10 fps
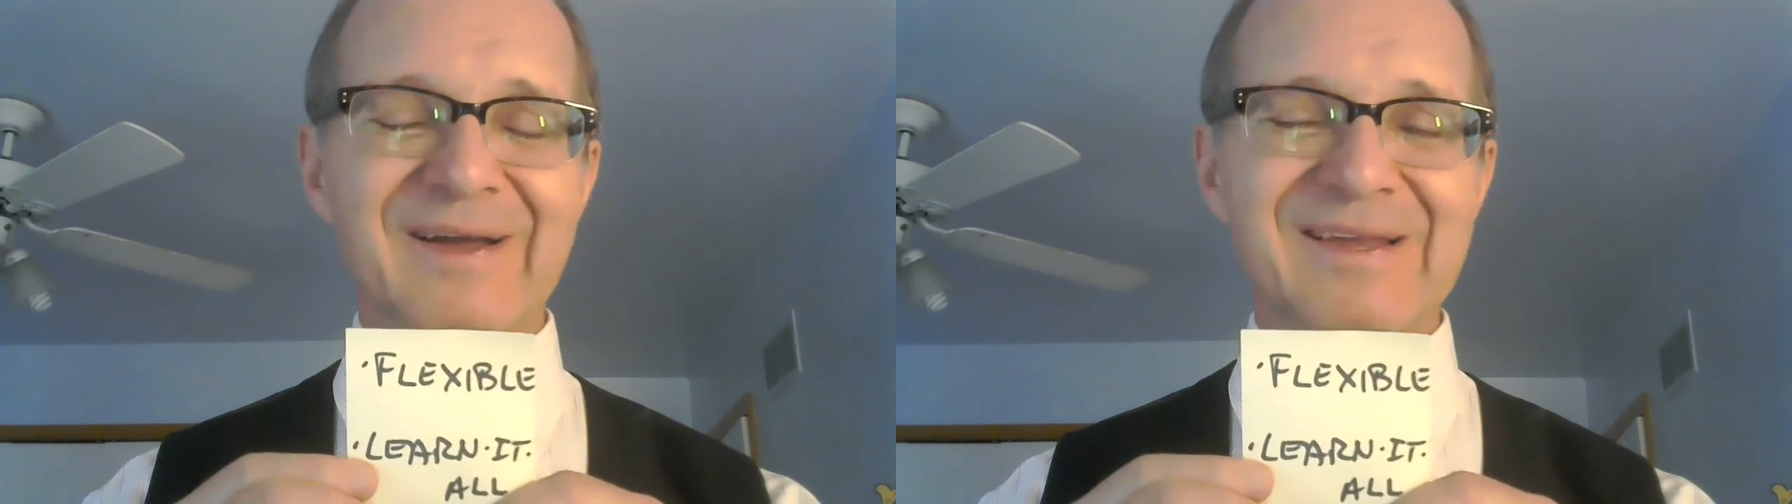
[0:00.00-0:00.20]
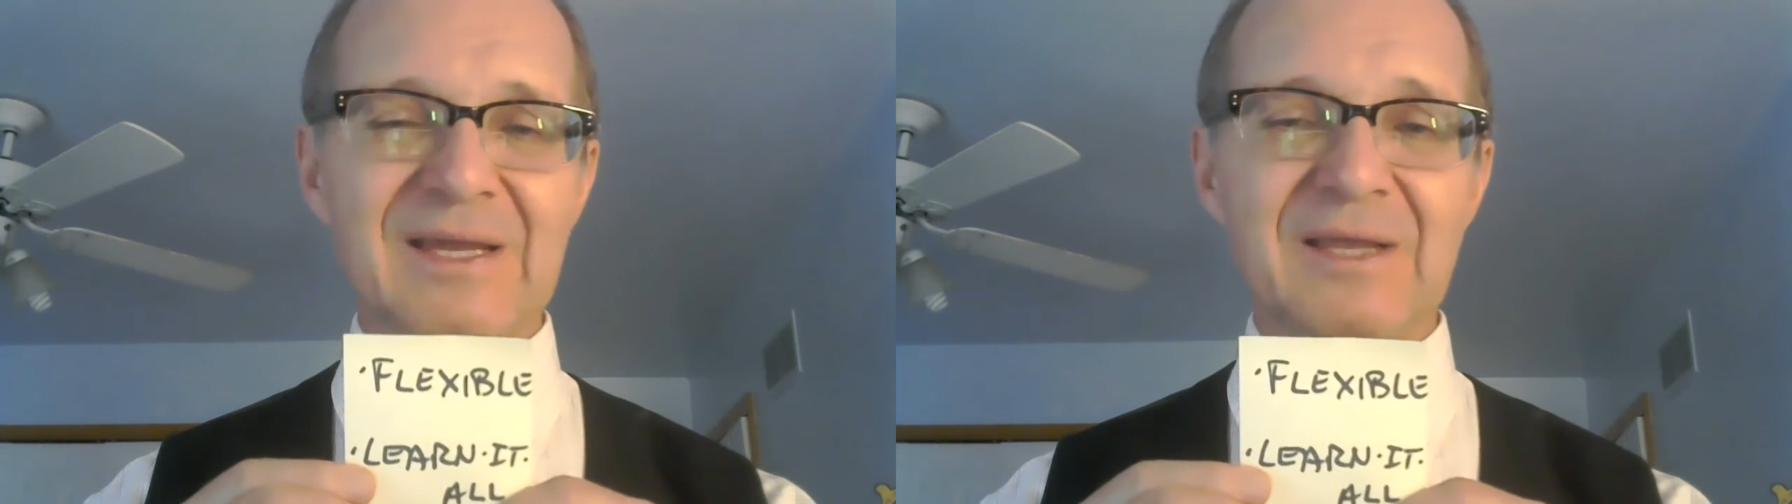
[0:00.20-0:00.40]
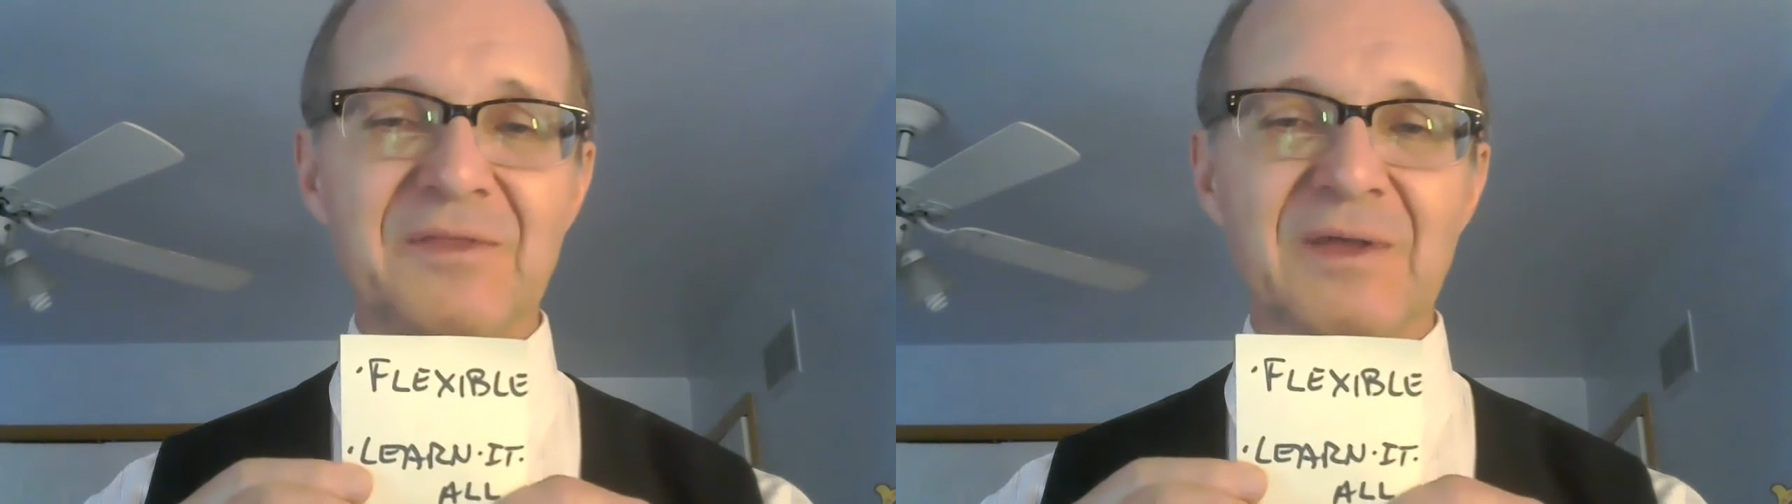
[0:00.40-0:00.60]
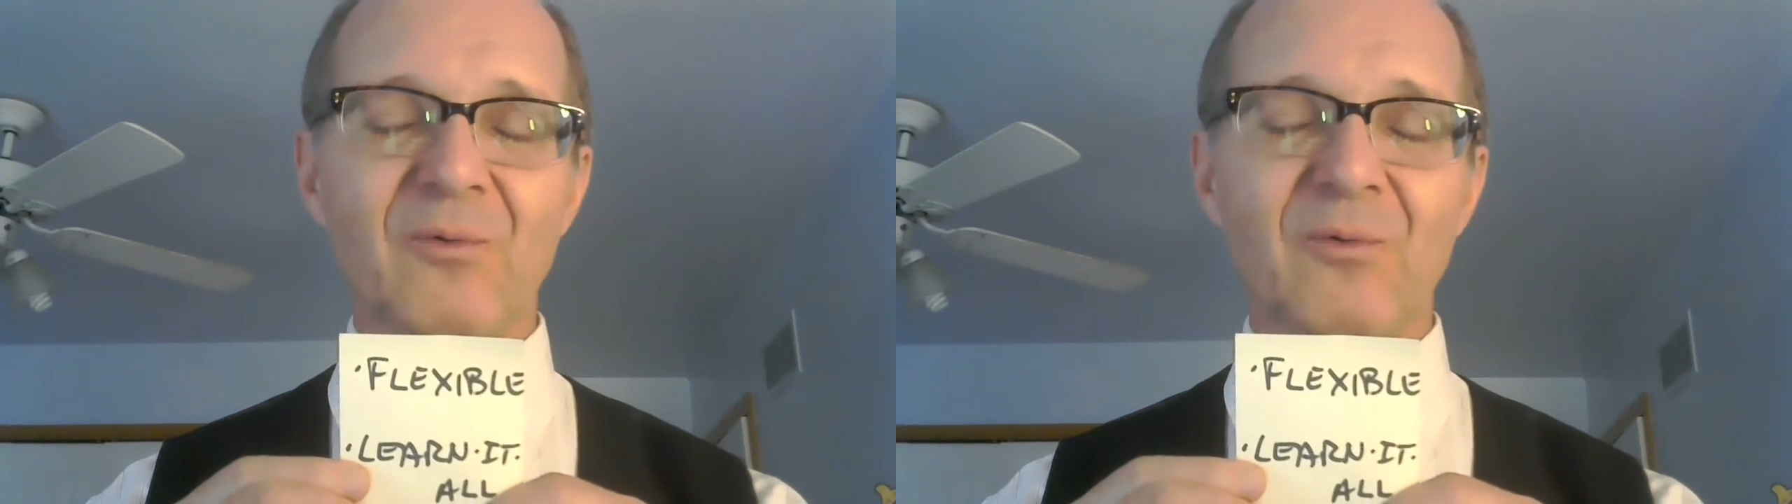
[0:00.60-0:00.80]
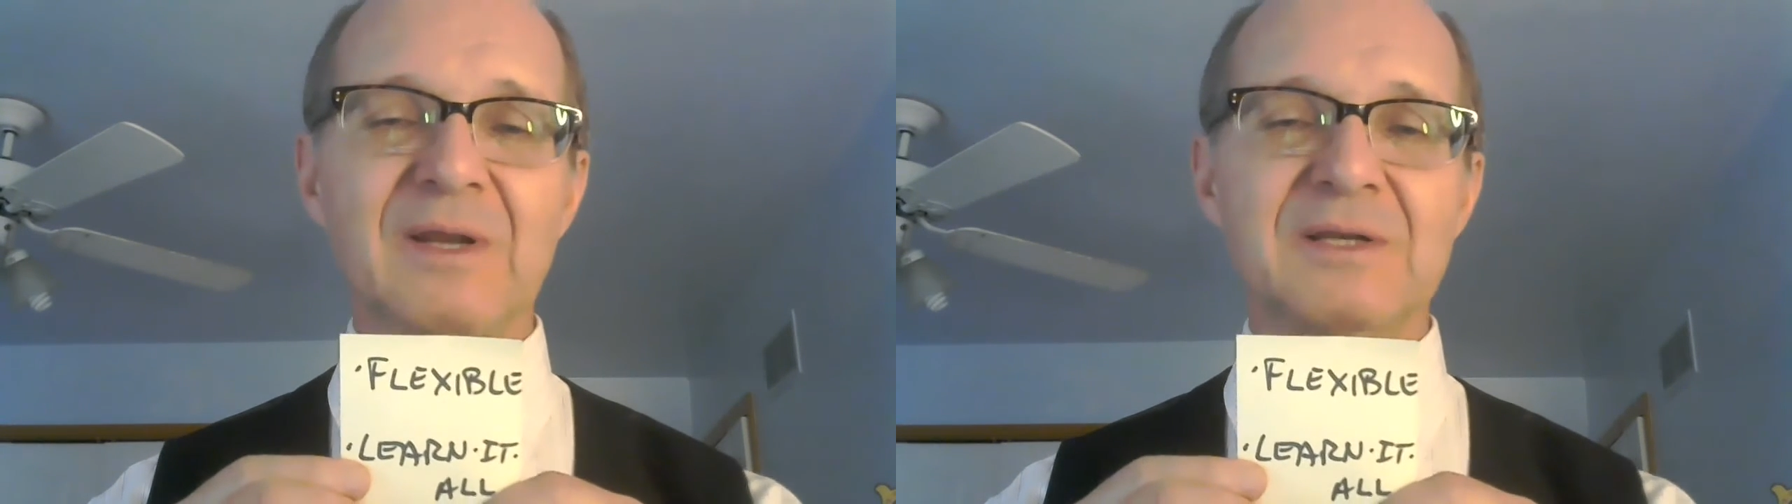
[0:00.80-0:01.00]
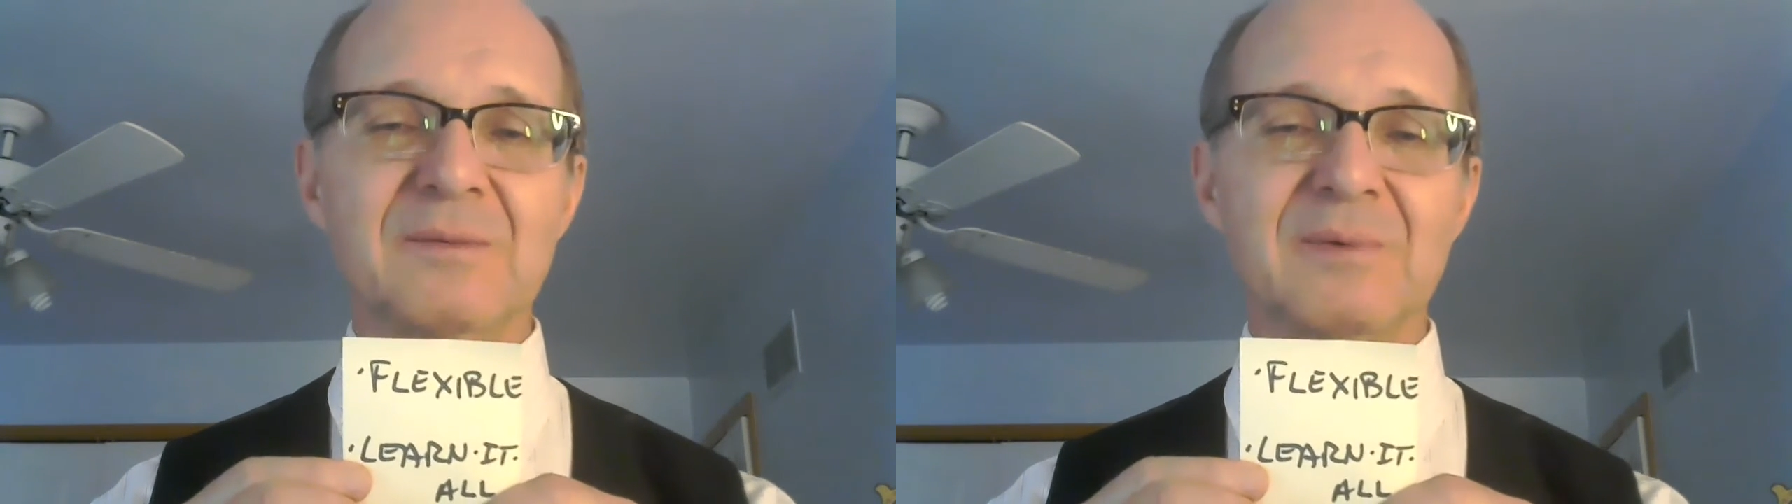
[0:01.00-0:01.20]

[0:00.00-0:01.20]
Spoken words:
a key thing we need to